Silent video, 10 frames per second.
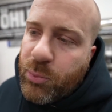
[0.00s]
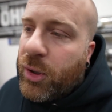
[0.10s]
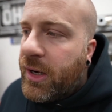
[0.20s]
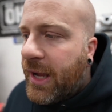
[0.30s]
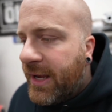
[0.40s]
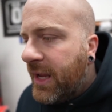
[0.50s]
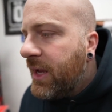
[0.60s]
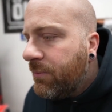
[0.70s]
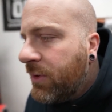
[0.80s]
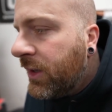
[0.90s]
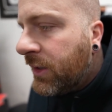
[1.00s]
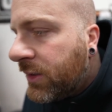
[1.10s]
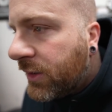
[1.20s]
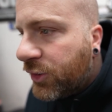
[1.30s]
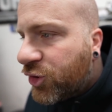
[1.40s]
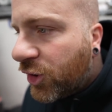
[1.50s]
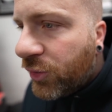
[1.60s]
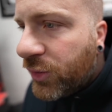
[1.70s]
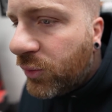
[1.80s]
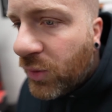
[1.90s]
but I am gonna
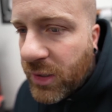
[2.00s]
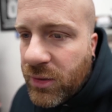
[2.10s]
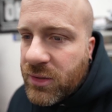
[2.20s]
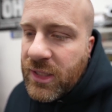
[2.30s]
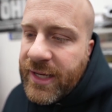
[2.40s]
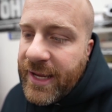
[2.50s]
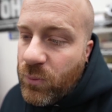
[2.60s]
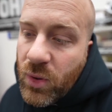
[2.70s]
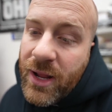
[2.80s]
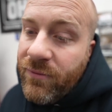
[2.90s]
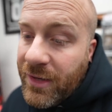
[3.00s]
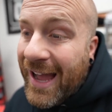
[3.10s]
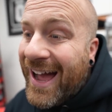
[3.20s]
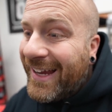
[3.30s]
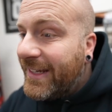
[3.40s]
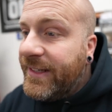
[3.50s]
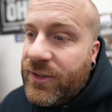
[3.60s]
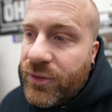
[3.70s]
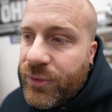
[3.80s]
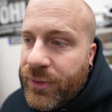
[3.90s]
show you what it looks like and what I've got
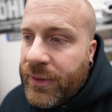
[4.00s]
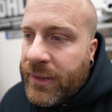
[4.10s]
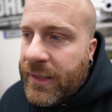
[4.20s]
here